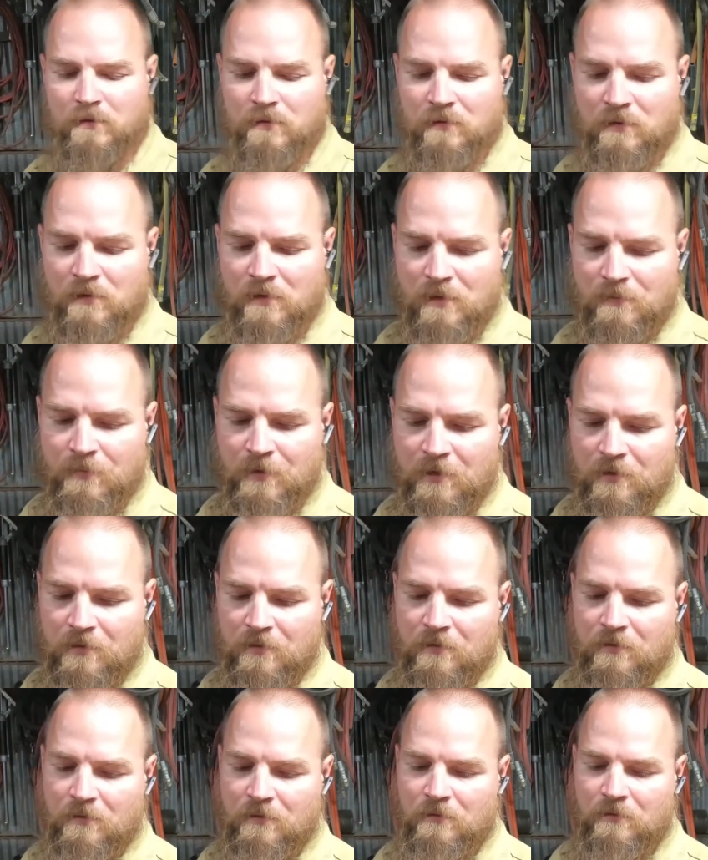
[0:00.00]
let me
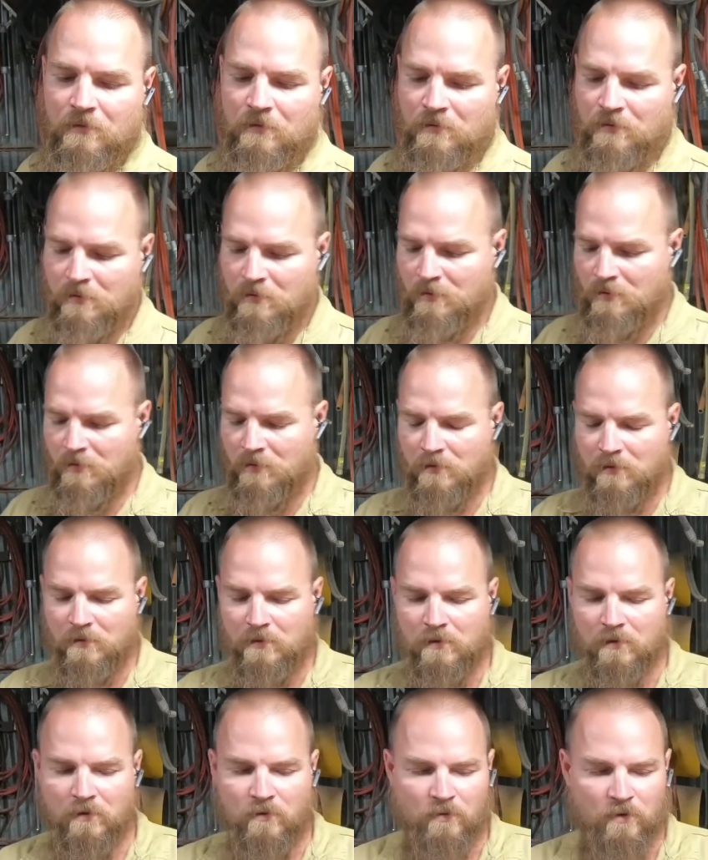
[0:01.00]

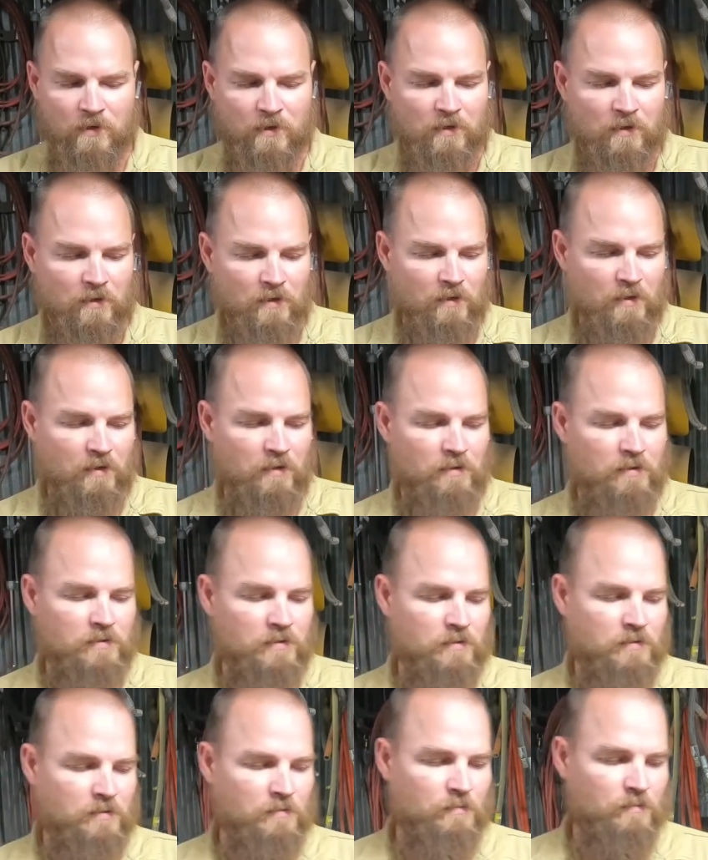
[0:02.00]
go into
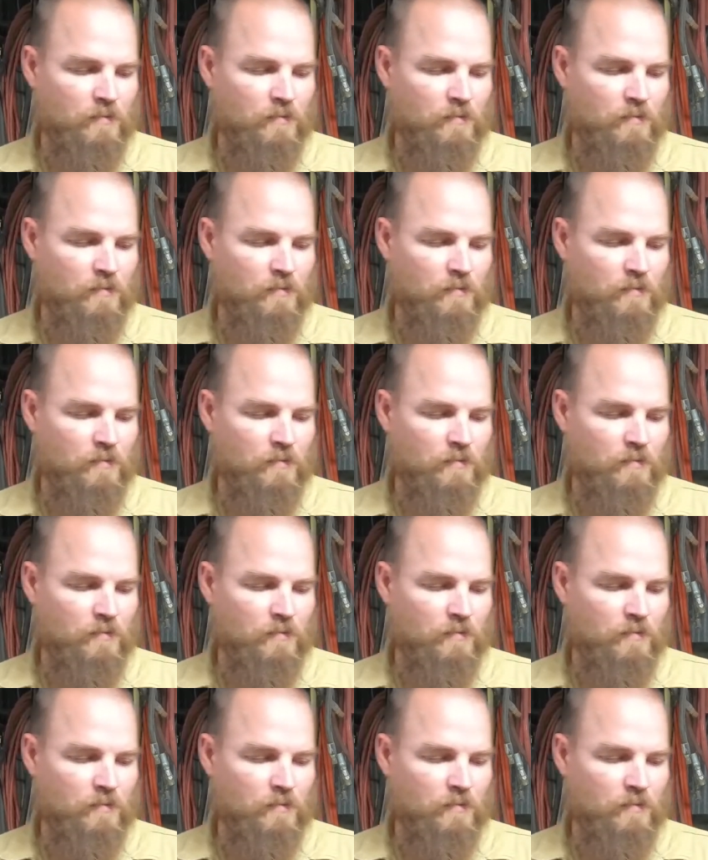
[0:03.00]
this,